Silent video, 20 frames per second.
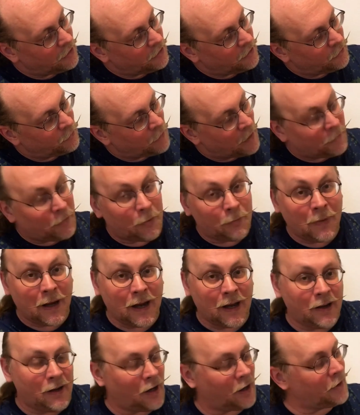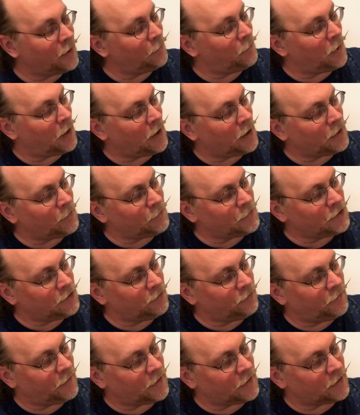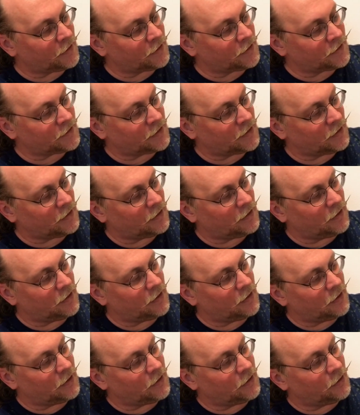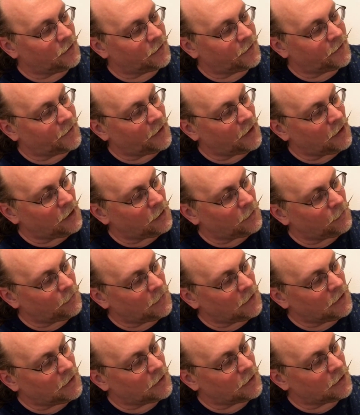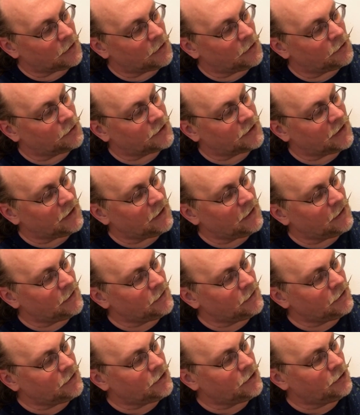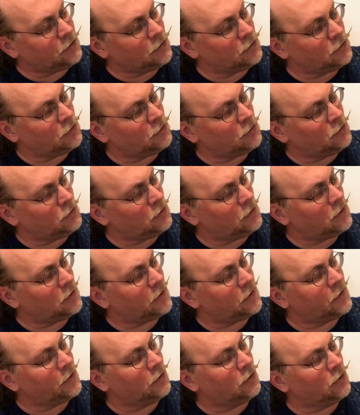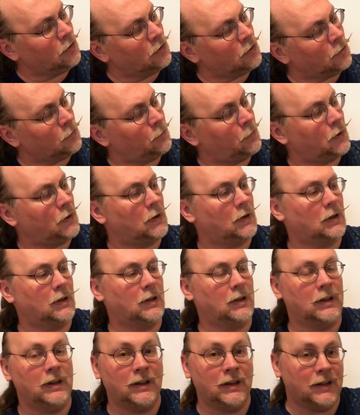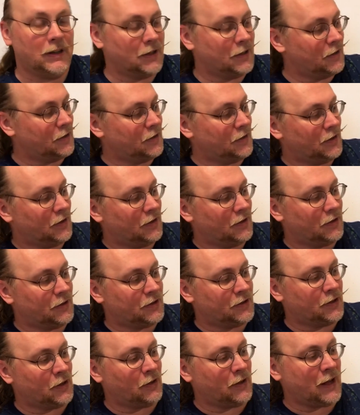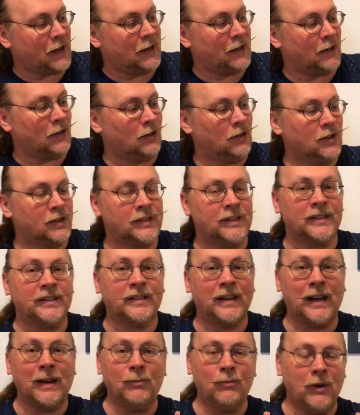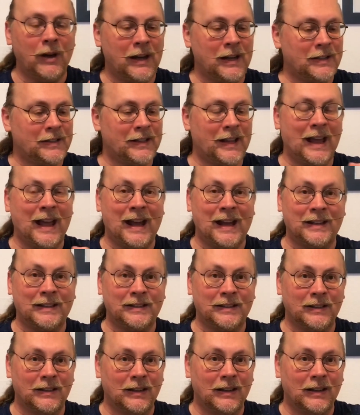The rubber band on the bottom two fingers. Your thumb goes into the loop so that it looks the same way as that.